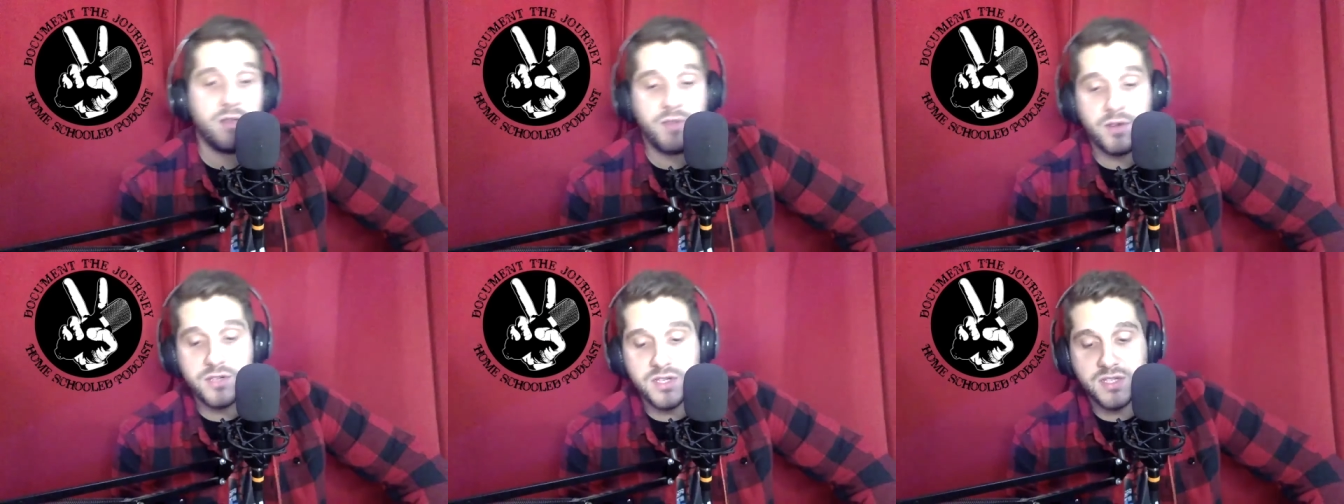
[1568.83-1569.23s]

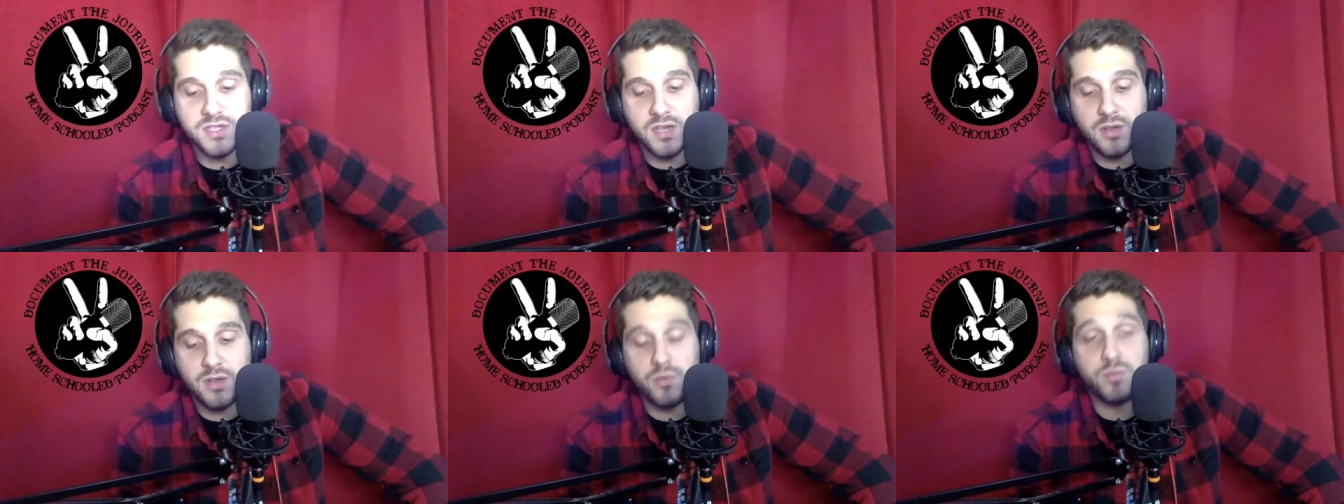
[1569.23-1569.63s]
They're
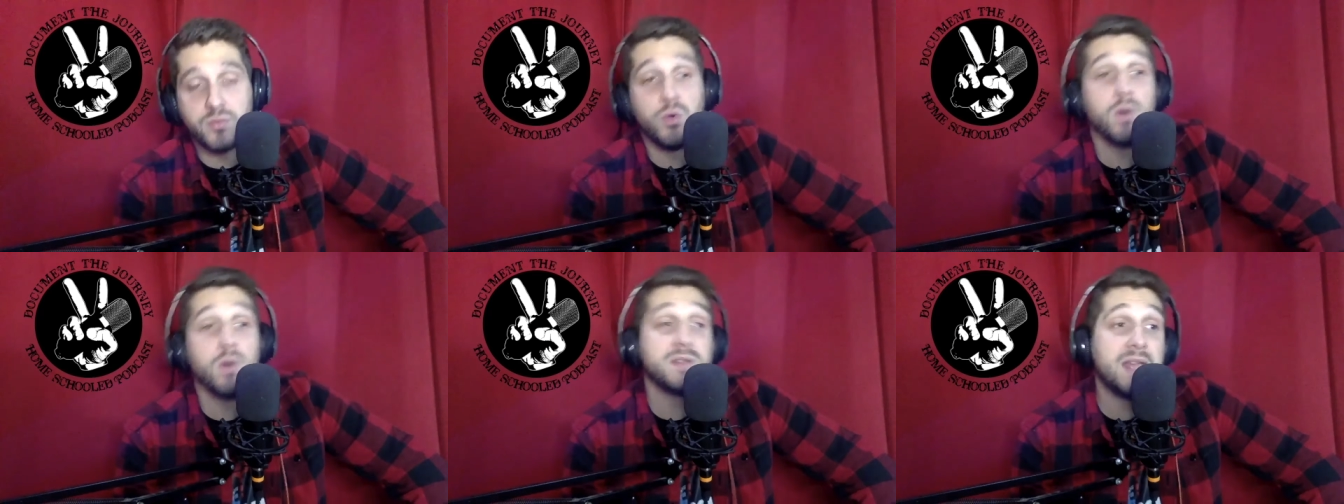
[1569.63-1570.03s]
just going to
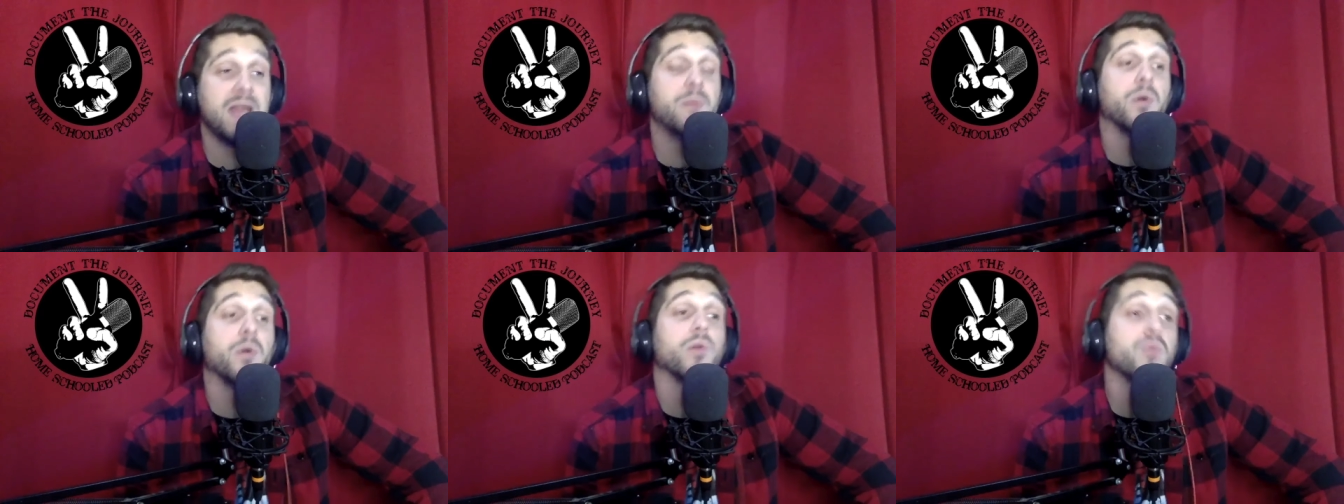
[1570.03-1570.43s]
do a
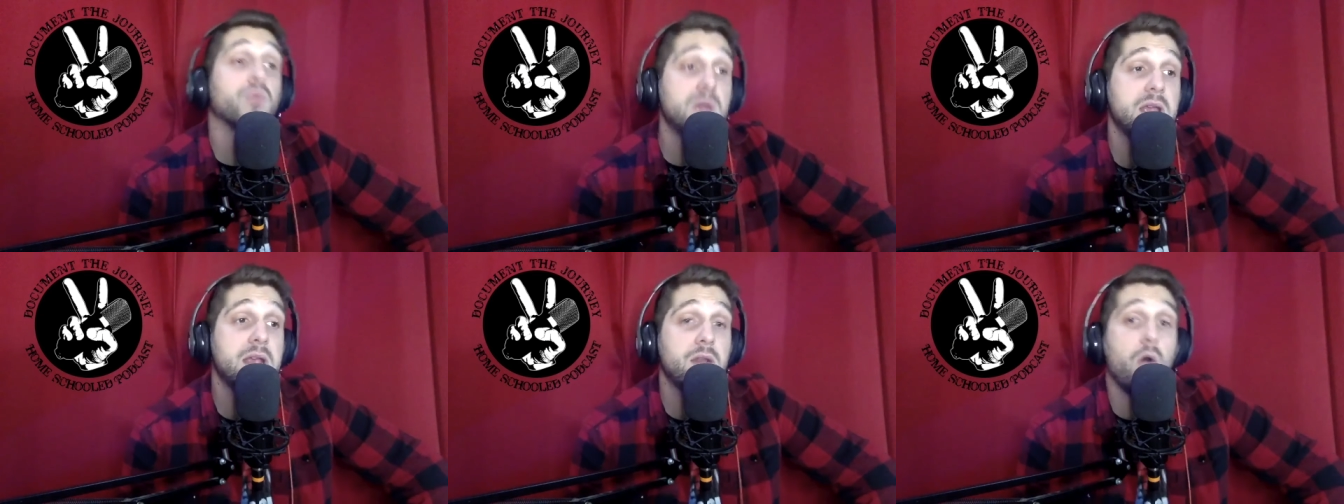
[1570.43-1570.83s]
table
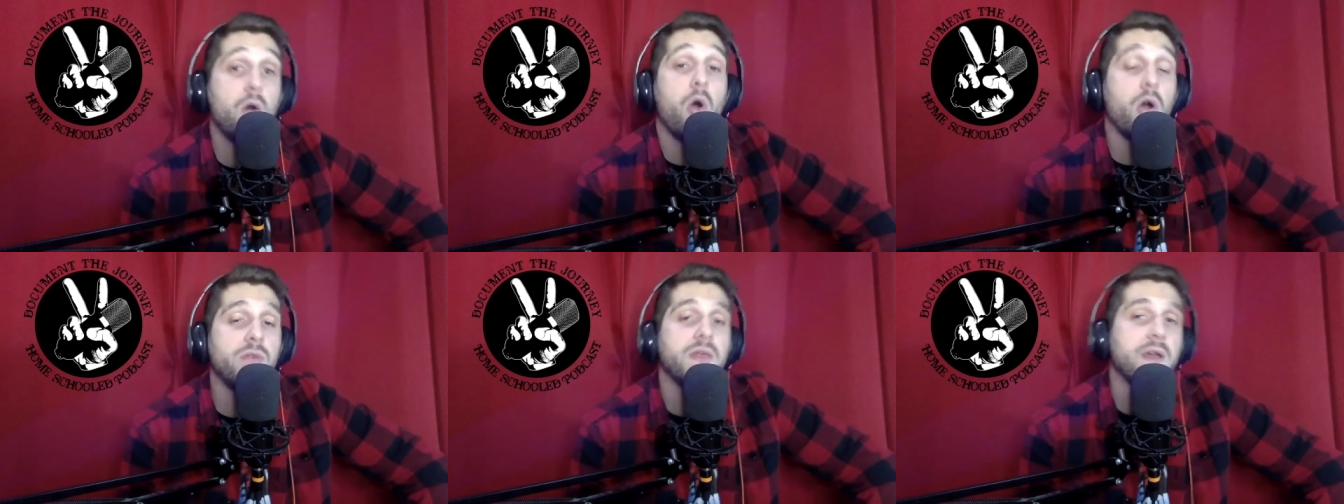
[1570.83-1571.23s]
read
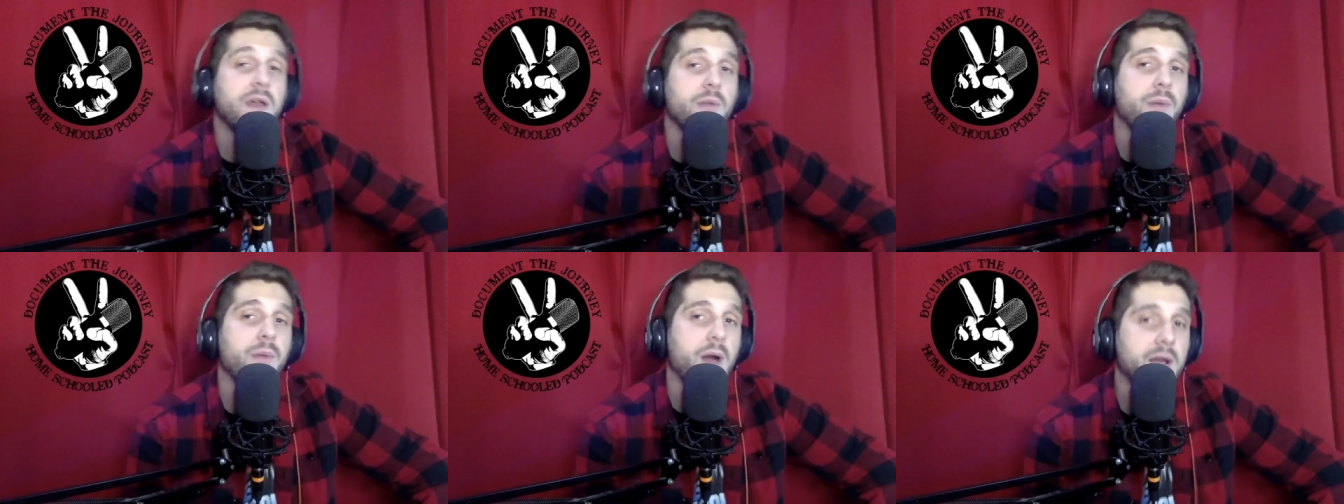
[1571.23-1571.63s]
on
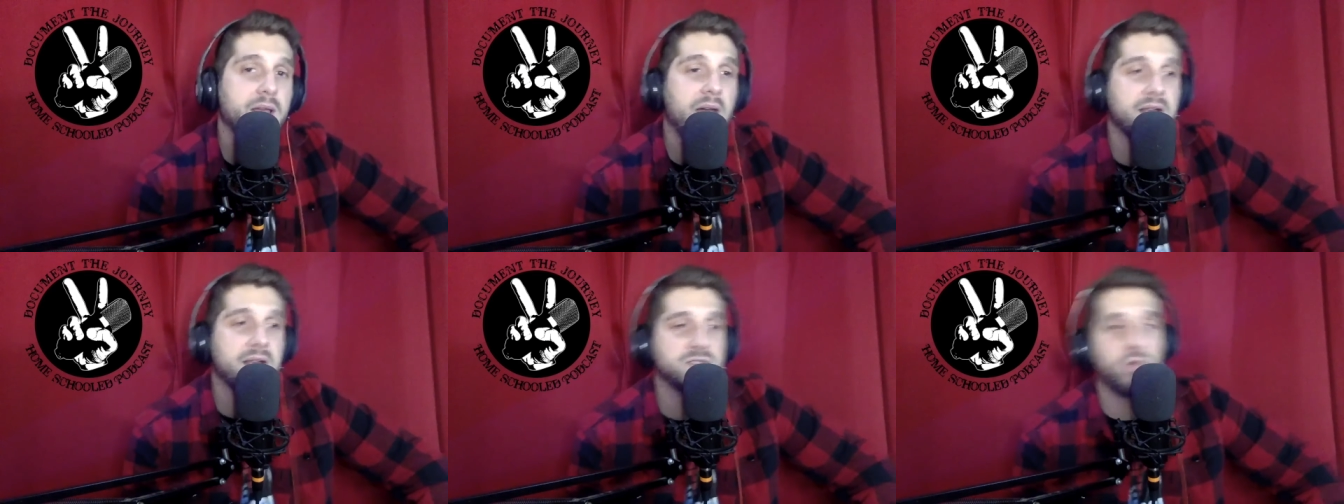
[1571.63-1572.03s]
their
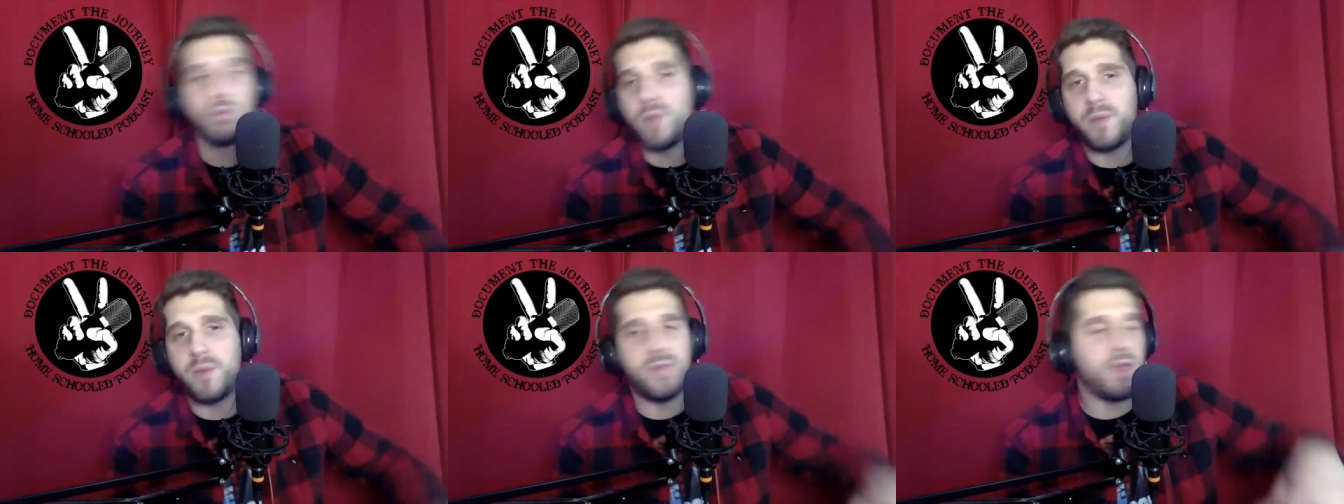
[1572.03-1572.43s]
podcast.
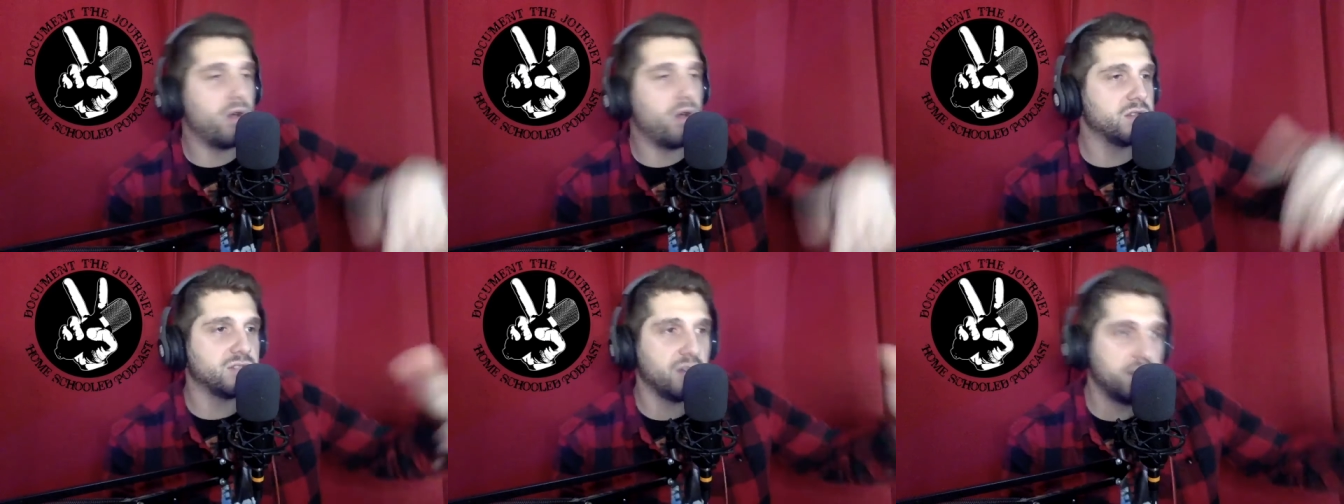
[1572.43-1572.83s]
Or maybe they
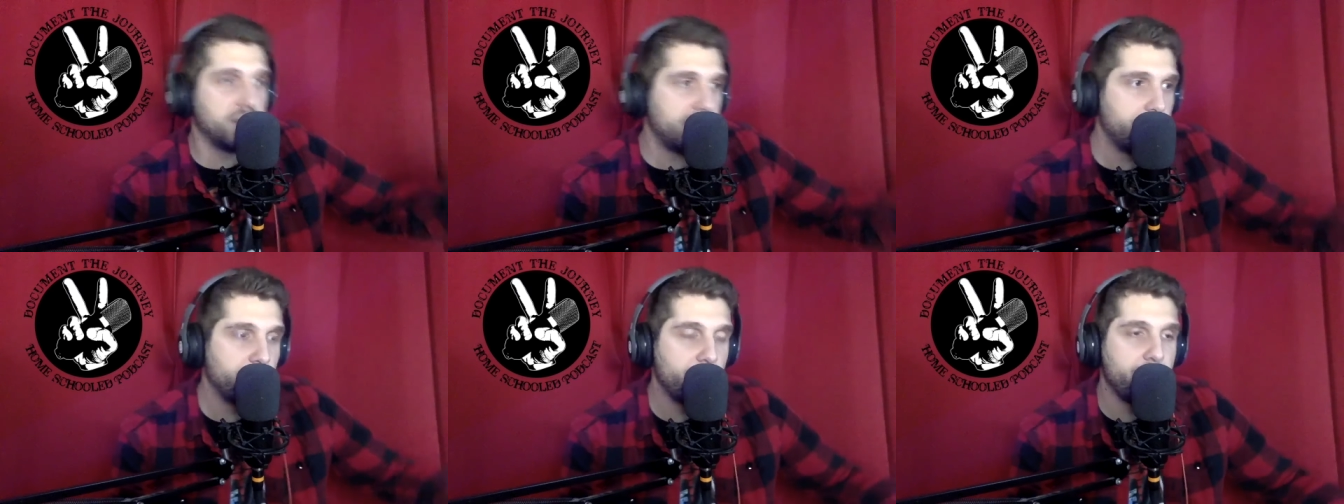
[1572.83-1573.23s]
are starting
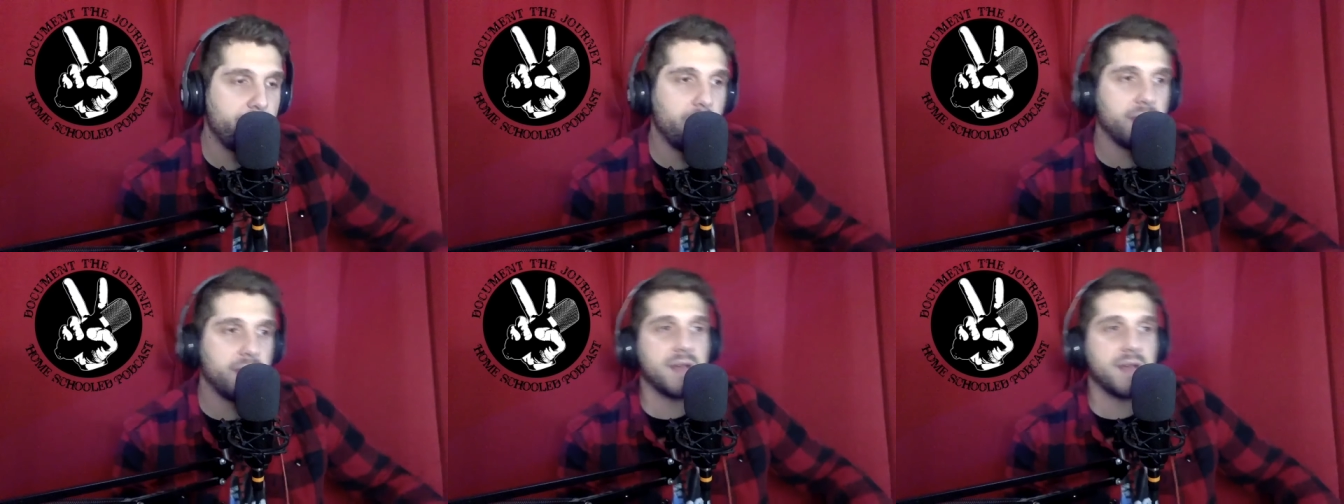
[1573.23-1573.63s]
a table read
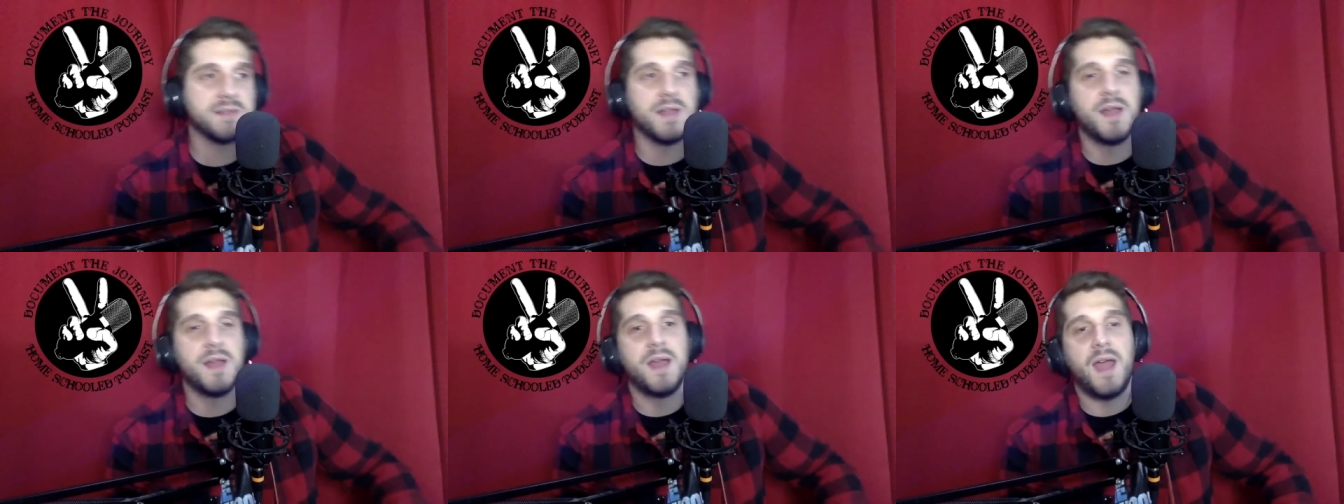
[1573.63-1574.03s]
podcast.